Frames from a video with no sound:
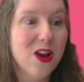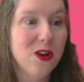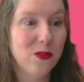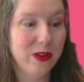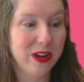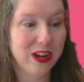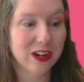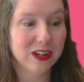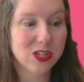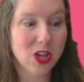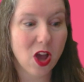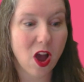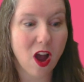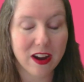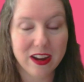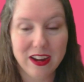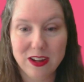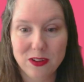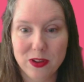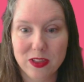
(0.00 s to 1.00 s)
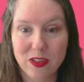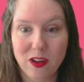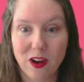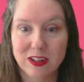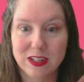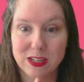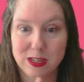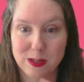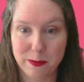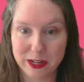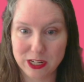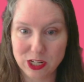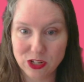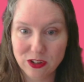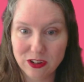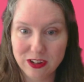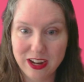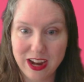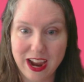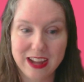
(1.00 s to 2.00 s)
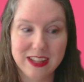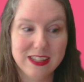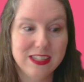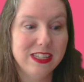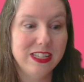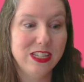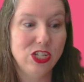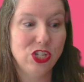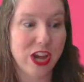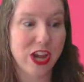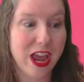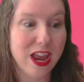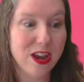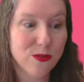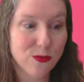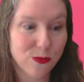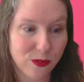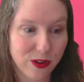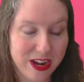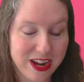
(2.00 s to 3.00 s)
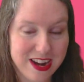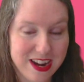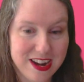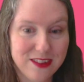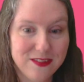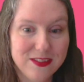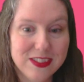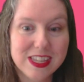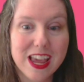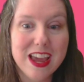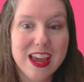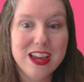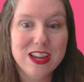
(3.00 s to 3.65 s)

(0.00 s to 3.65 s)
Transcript: We are talking with our special guest, Jen Reeves.